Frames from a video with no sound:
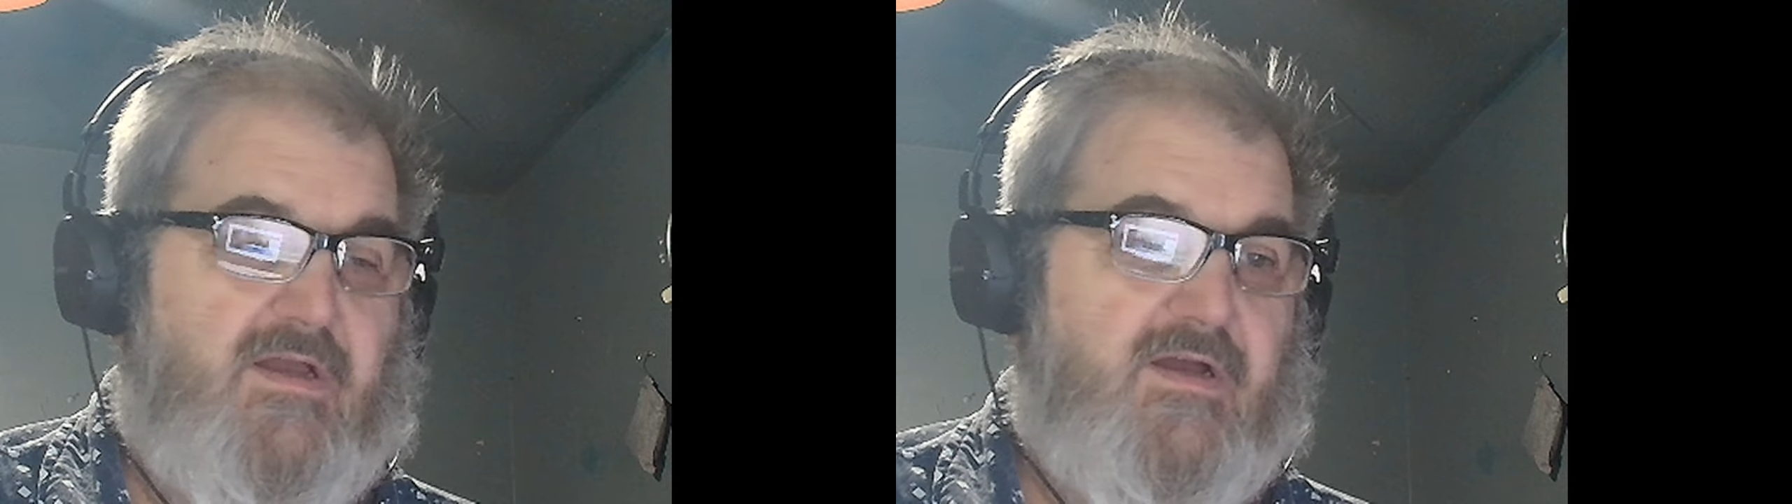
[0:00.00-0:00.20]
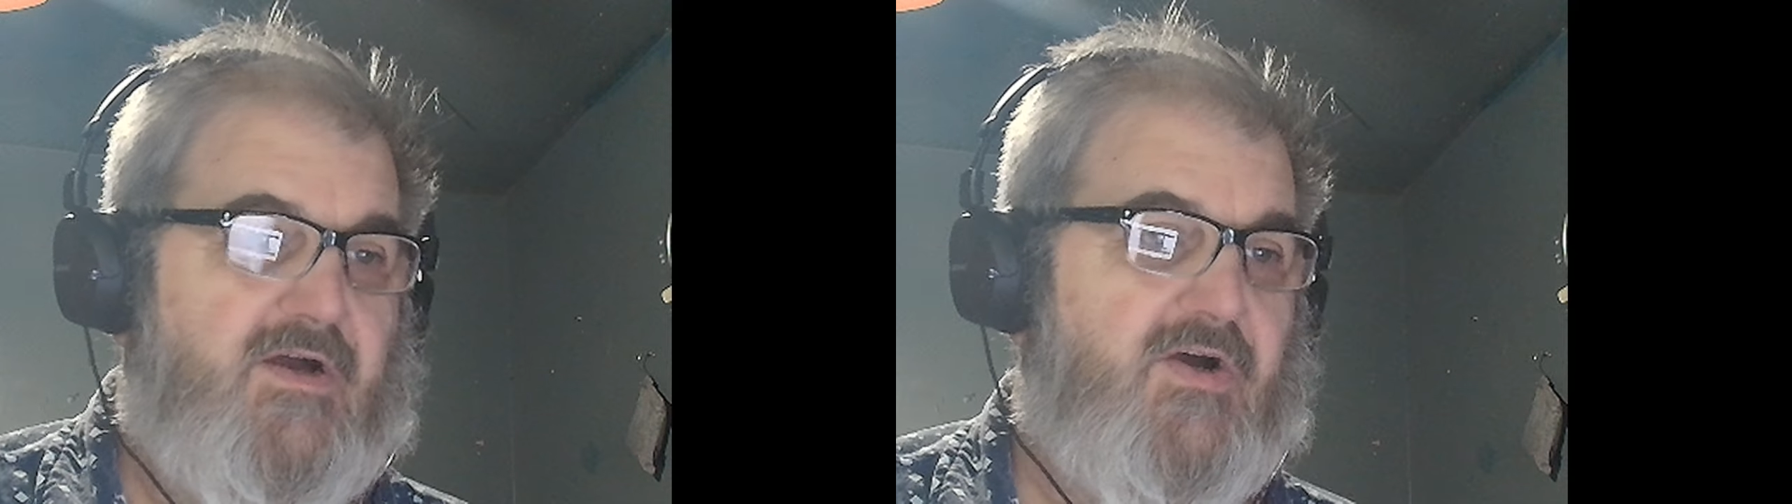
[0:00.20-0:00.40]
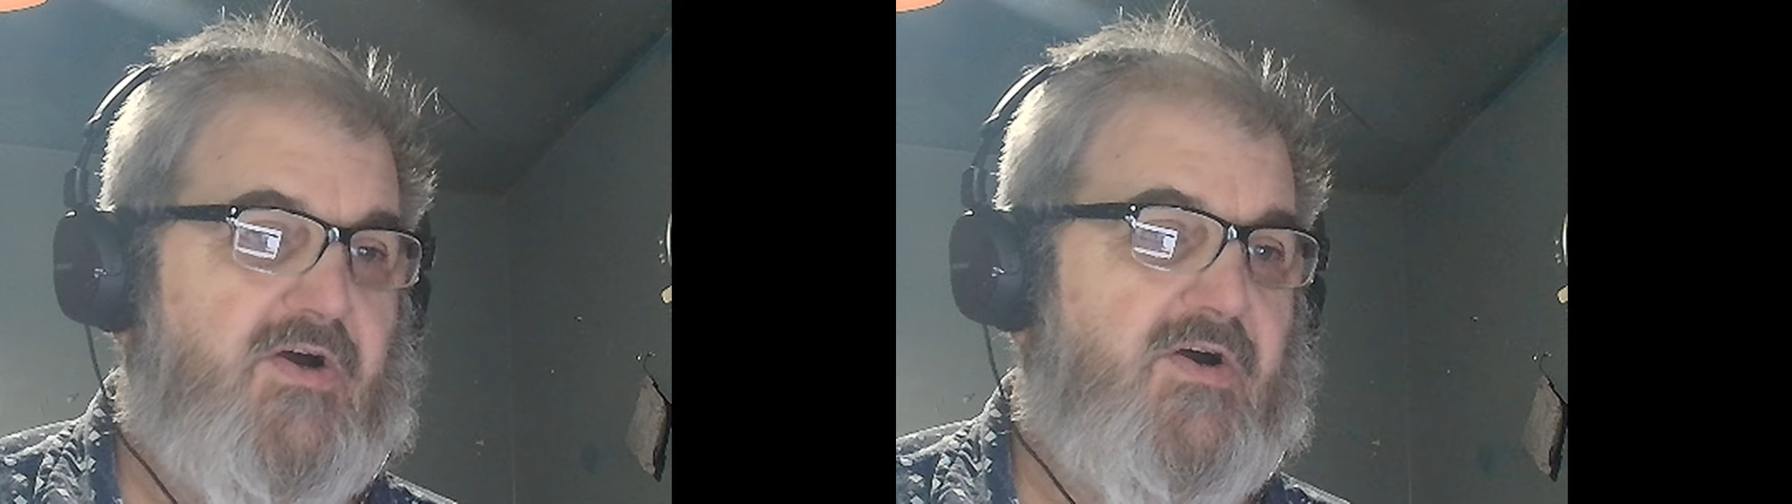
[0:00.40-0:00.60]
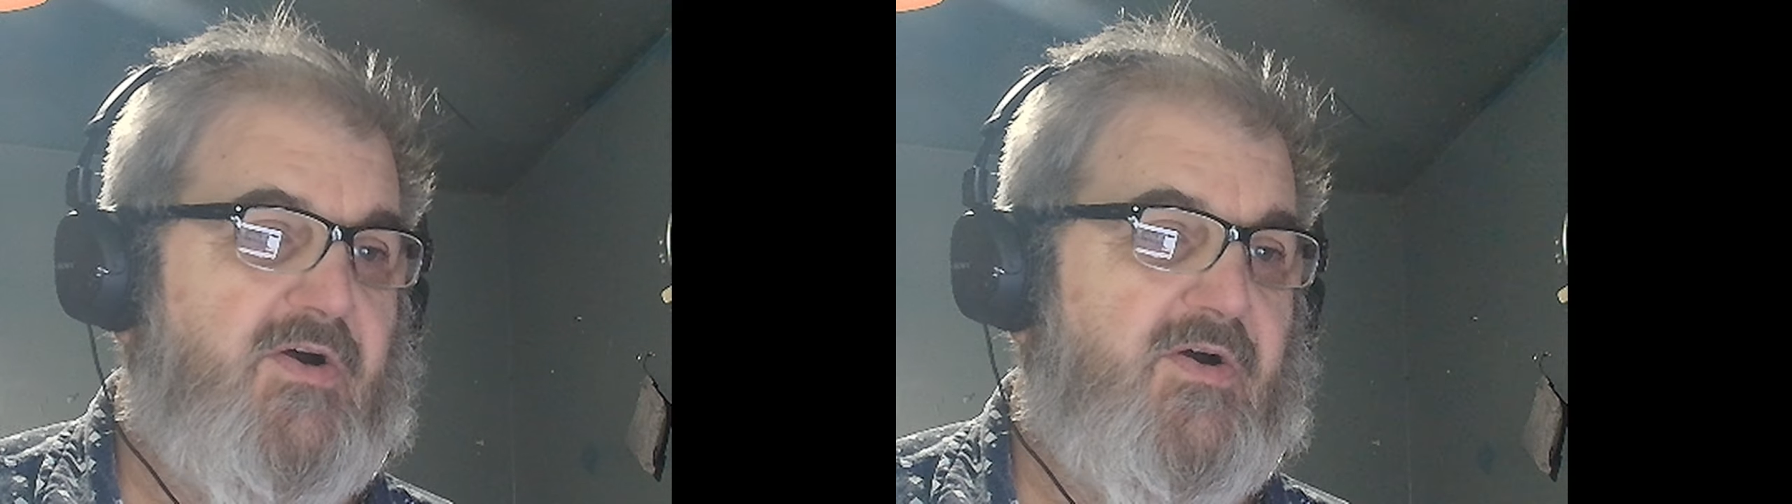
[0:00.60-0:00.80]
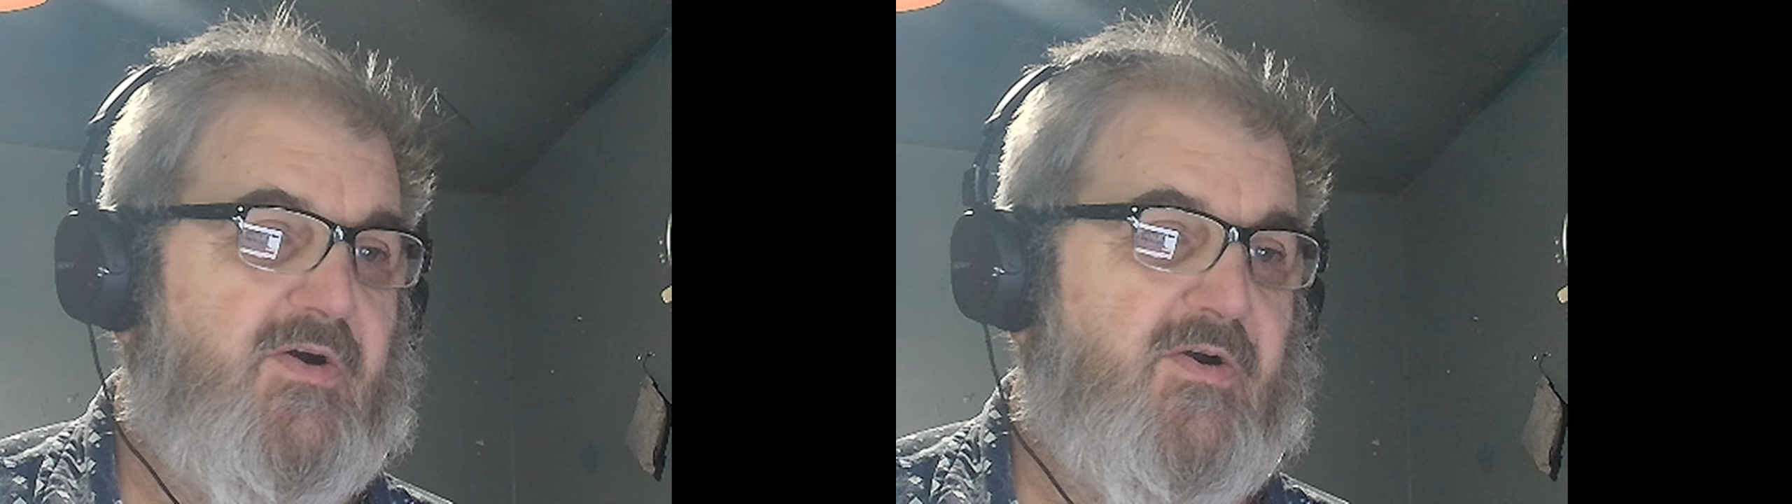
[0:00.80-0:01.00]

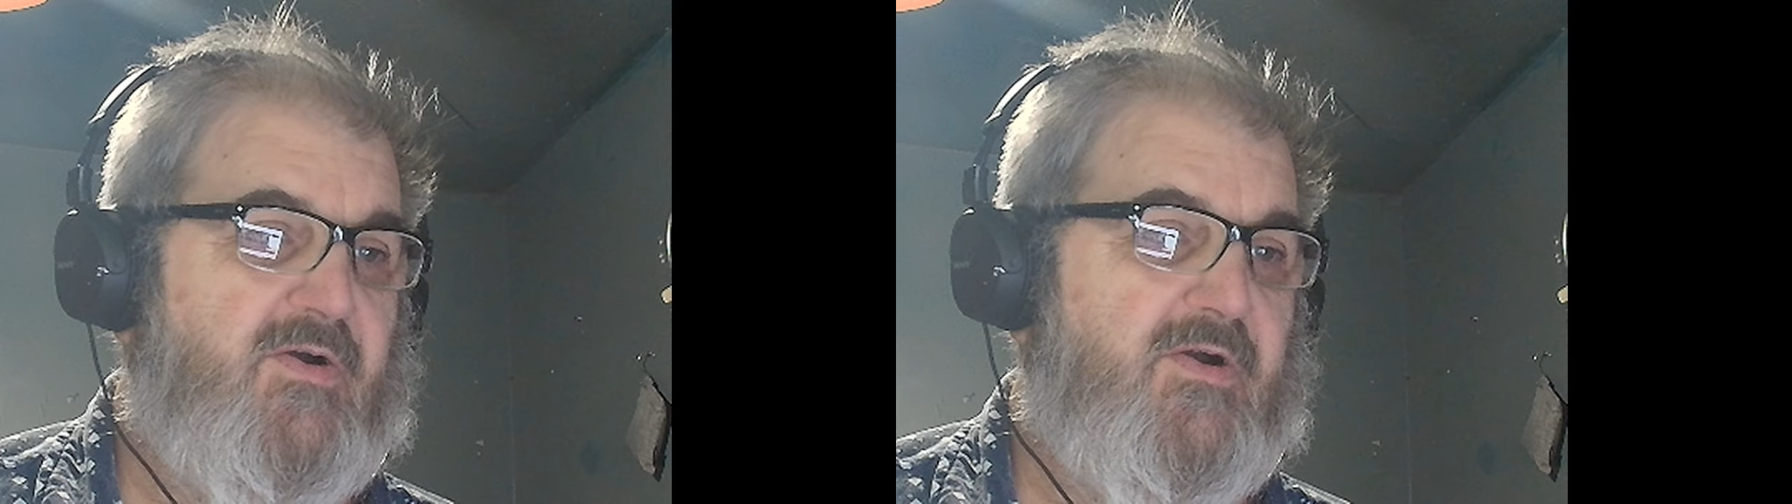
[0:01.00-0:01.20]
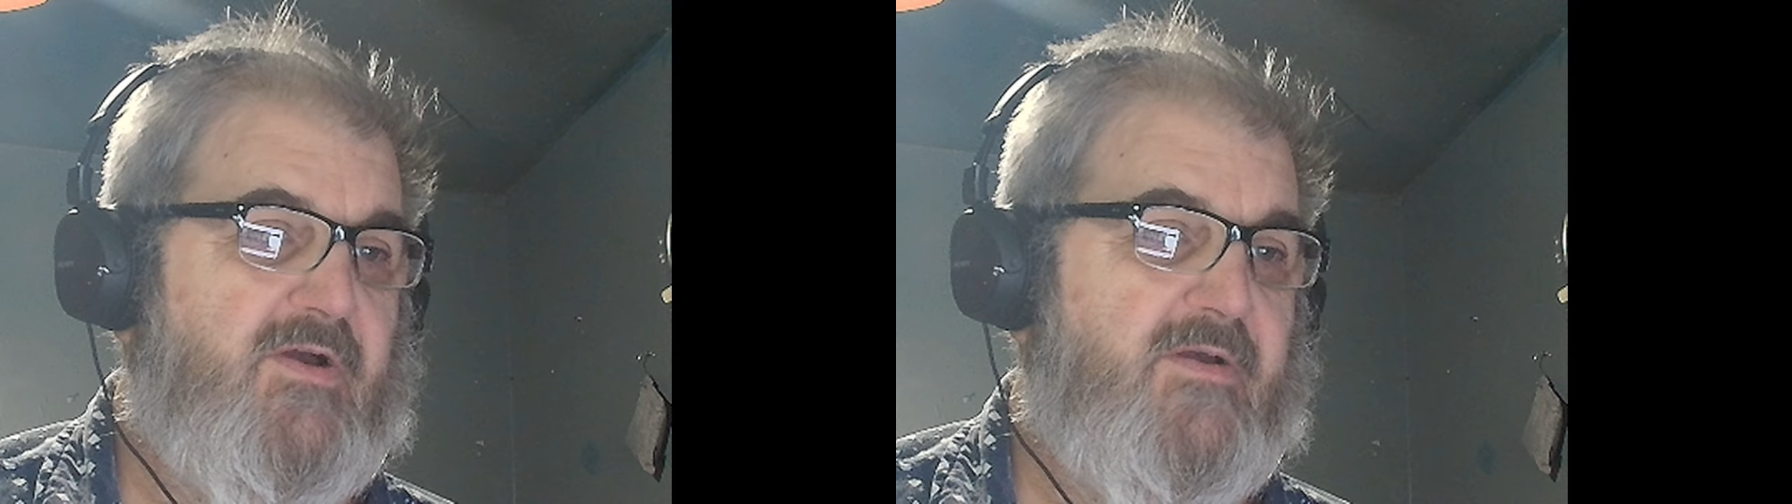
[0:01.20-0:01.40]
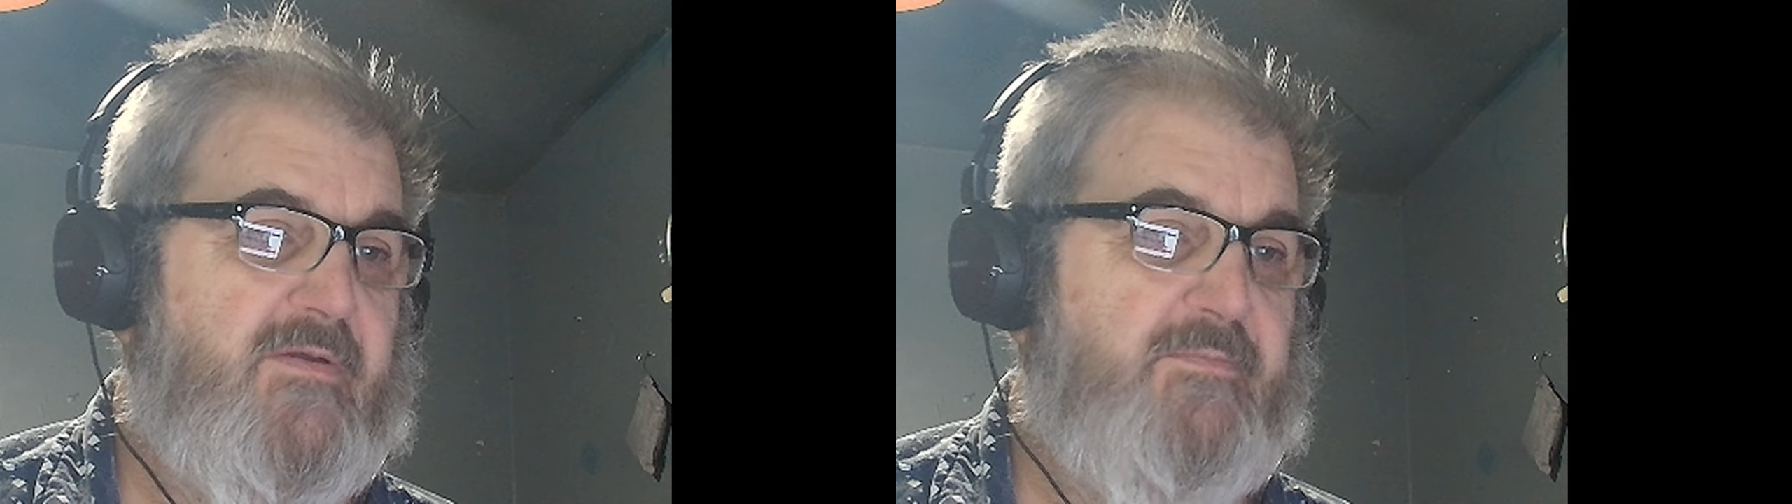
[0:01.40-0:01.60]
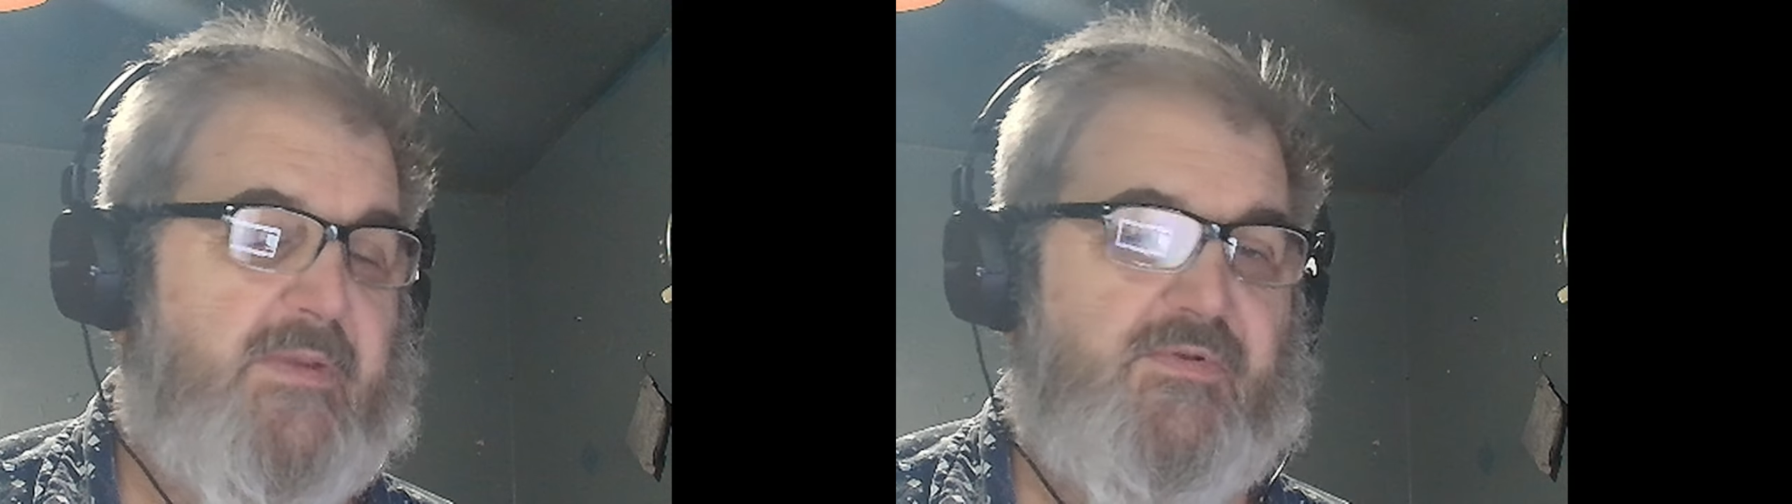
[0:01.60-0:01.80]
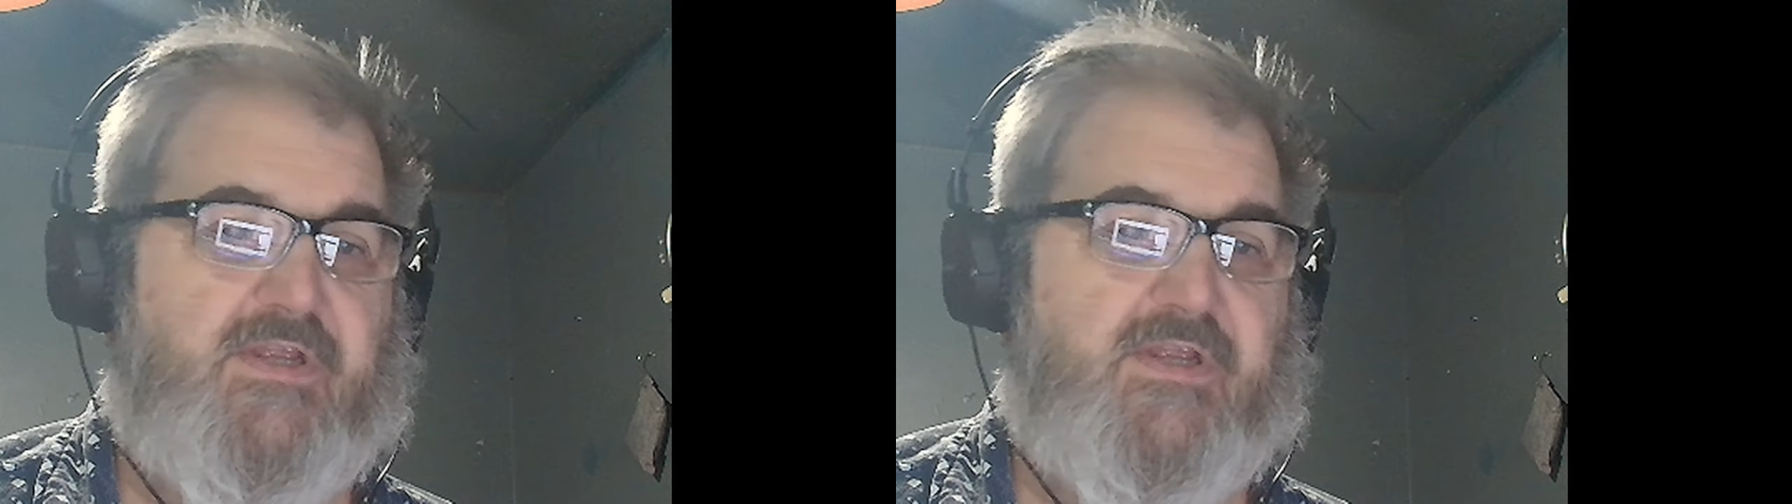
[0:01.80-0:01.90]
Oh, people